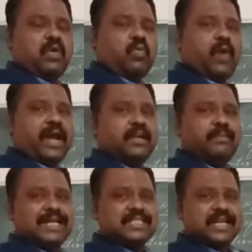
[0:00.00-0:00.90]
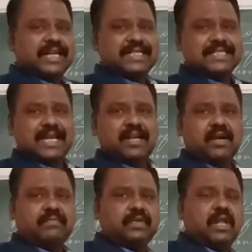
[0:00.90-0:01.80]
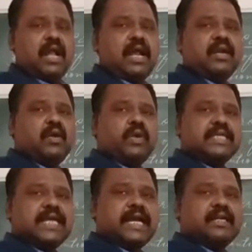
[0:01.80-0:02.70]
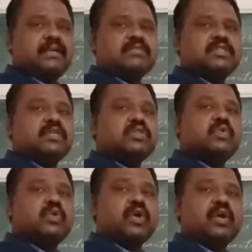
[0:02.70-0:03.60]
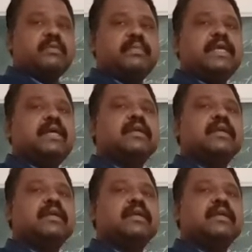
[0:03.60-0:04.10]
while measuring national income, and which items should not be